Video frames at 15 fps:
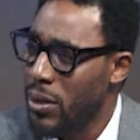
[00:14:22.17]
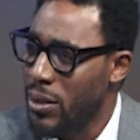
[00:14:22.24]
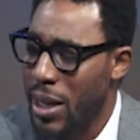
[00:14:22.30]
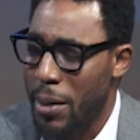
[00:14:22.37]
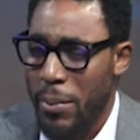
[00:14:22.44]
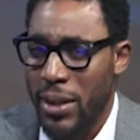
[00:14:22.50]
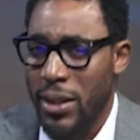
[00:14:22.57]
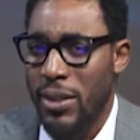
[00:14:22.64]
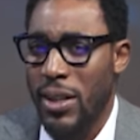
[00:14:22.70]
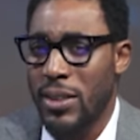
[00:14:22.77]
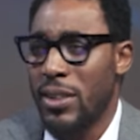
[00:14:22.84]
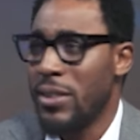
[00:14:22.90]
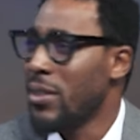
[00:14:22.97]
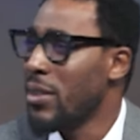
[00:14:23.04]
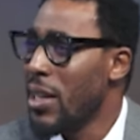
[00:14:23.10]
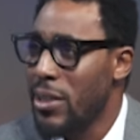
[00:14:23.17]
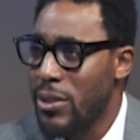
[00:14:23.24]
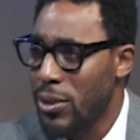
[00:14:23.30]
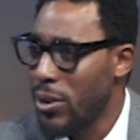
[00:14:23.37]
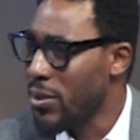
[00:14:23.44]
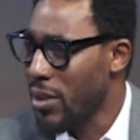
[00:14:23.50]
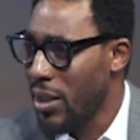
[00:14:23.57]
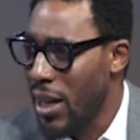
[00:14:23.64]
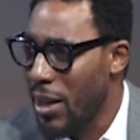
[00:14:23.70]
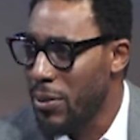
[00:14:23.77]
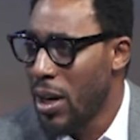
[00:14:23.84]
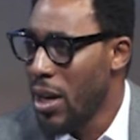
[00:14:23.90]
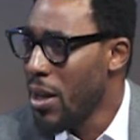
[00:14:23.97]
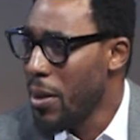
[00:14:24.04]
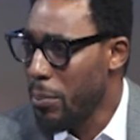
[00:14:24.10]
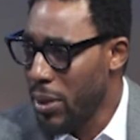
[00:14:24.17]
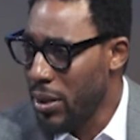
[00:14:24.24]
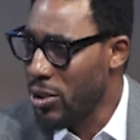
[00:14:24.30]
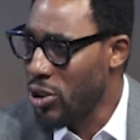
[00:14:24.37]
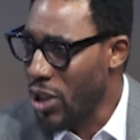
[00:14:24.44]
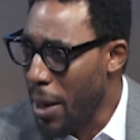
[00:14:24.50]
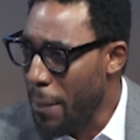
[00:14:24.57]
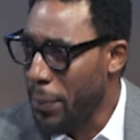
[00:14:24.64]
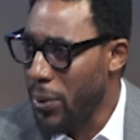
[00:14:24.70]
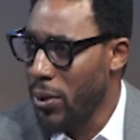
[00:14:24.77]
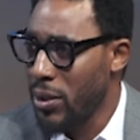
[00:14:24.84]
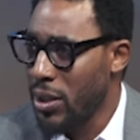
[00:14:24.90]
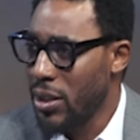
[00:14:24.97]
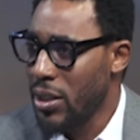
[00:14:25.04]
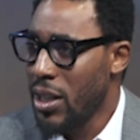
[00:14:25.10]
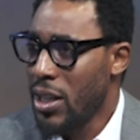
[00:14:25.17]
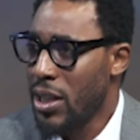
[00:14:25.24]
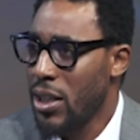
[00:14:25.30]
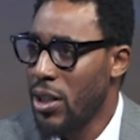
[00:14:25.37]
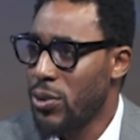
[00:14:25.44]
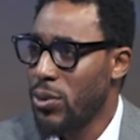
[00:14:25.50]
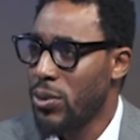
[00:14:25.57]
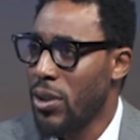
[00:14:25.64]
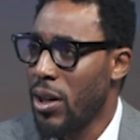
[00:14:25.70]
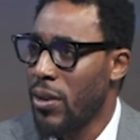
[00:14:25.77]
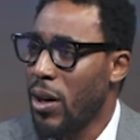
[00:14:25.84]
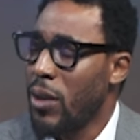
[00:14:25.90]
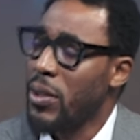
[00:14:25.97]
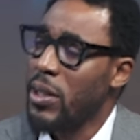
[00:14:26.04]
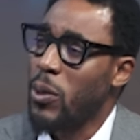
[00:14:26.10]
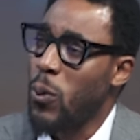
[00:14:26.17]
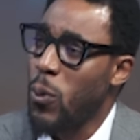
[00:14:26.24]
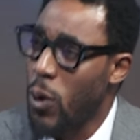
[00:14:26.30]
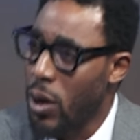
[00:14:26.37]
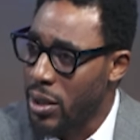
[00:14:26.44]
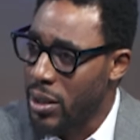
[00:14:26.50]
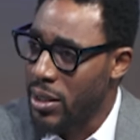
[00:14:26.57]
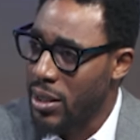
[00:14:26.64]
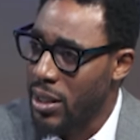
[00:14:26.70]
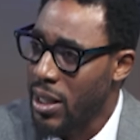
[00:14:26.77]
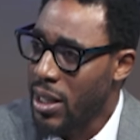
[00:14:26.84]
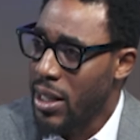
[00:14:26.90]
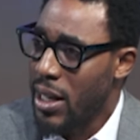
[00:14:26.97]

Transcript: There are many legislators that have been championing issues around equality